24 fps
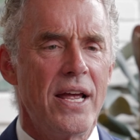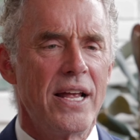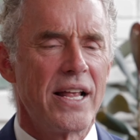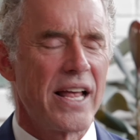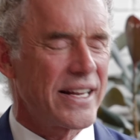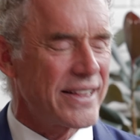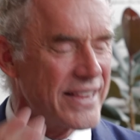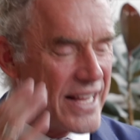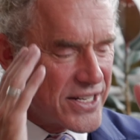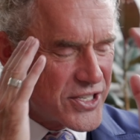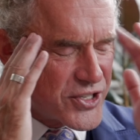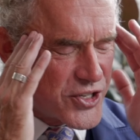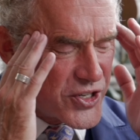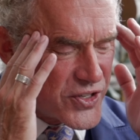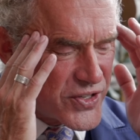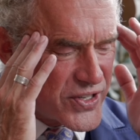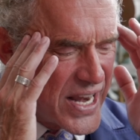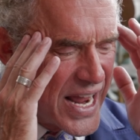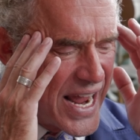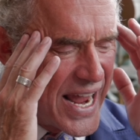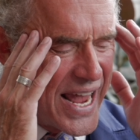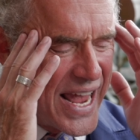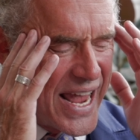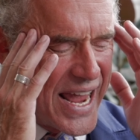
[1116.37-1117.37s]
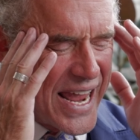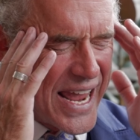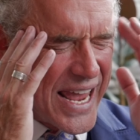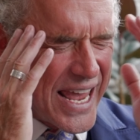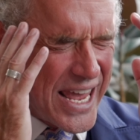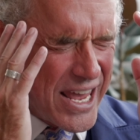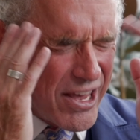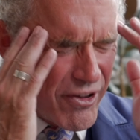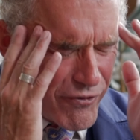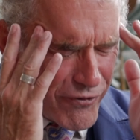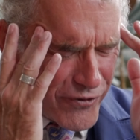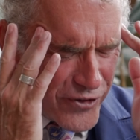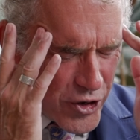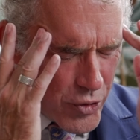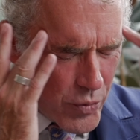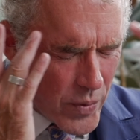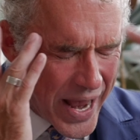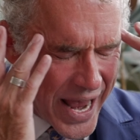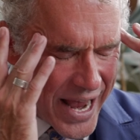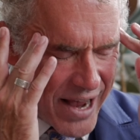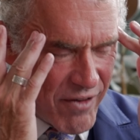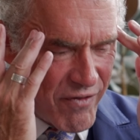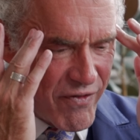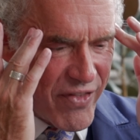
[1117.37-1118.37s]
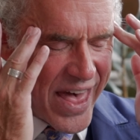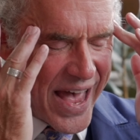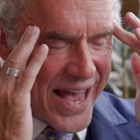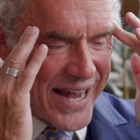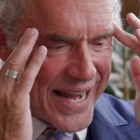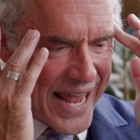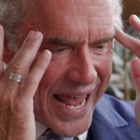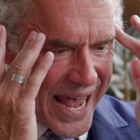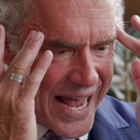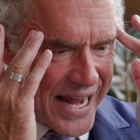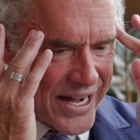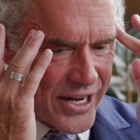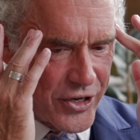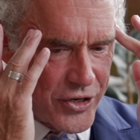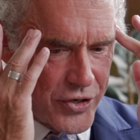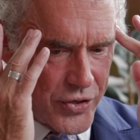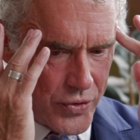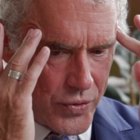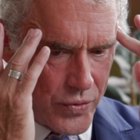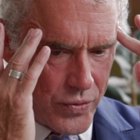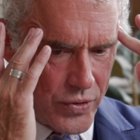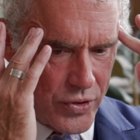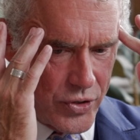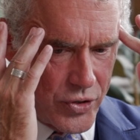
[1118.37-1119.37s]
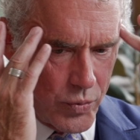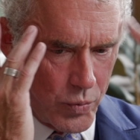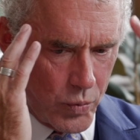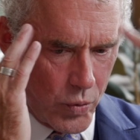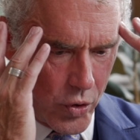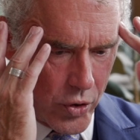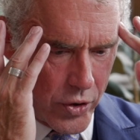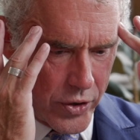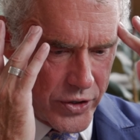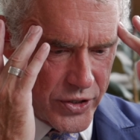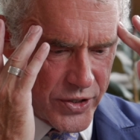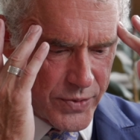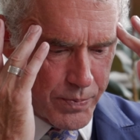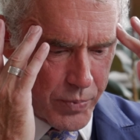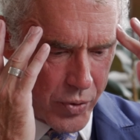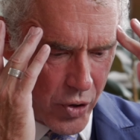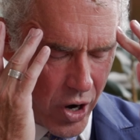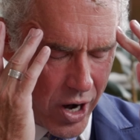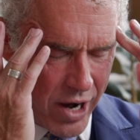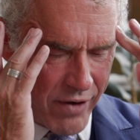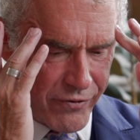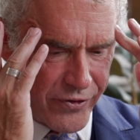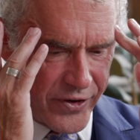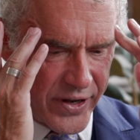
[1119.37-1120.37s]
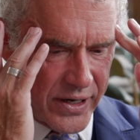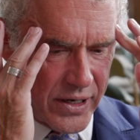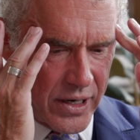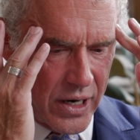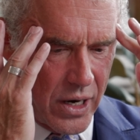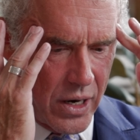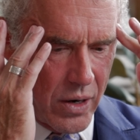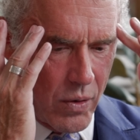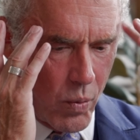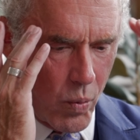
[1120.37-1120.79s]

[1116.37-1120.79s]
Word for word: Like that's just if you have that attitude towards profit,